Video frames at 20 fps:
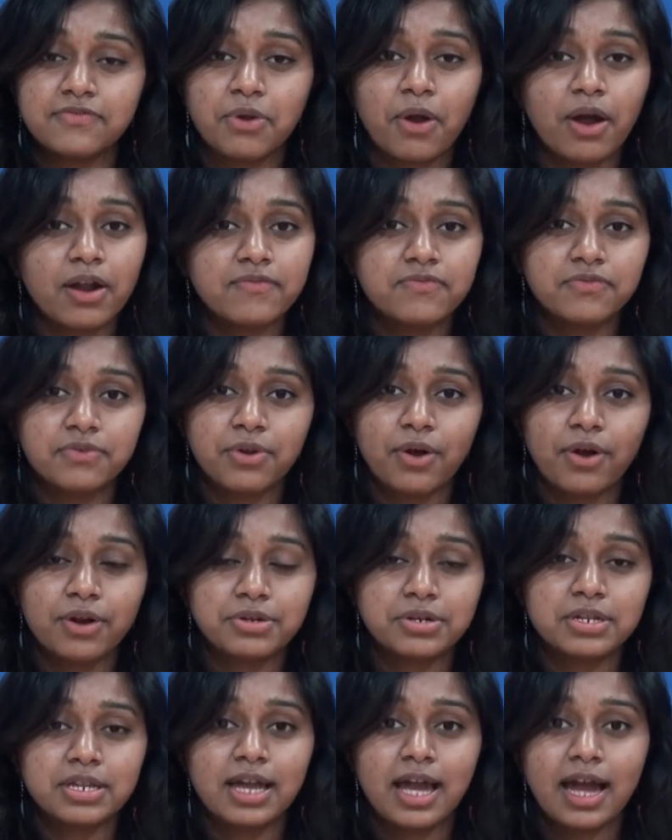not for
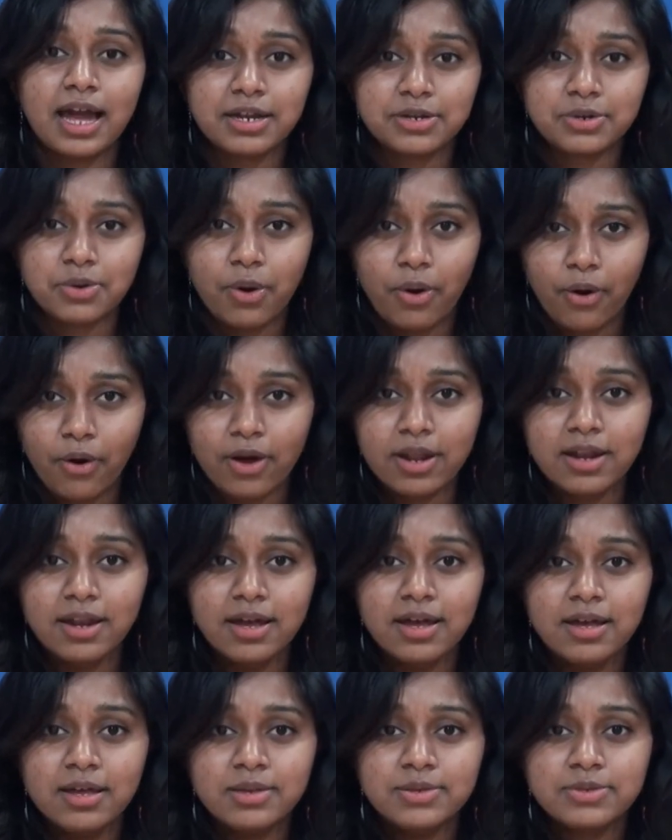Audrey at all.
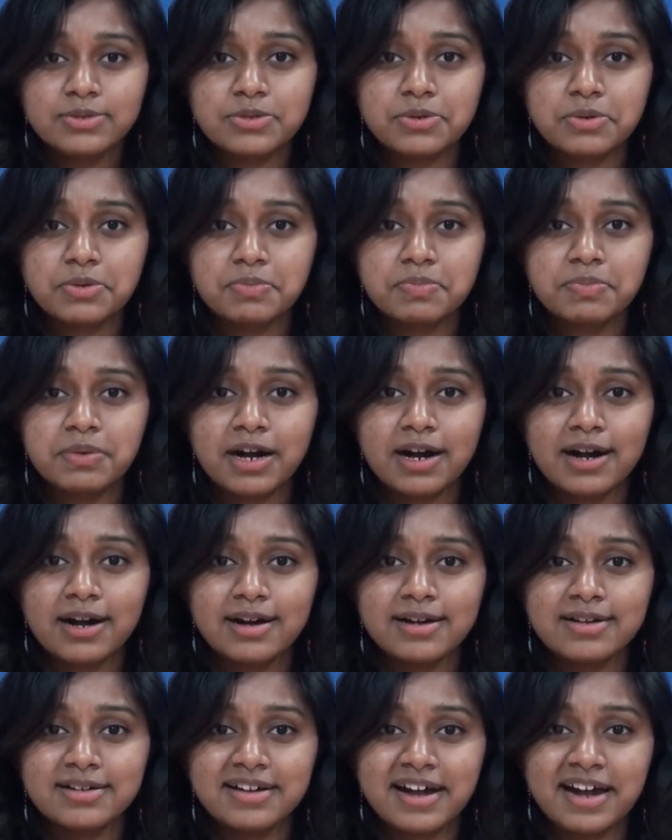So
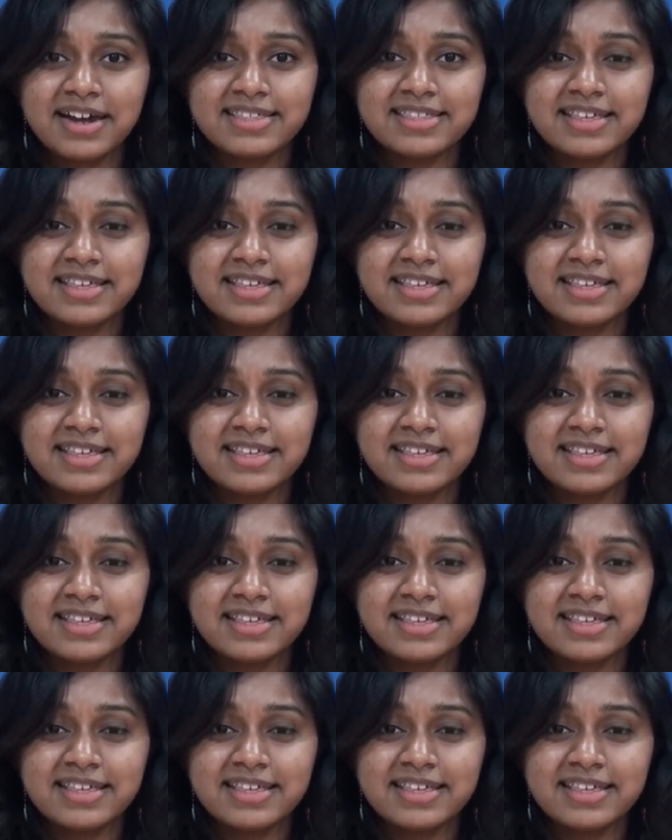I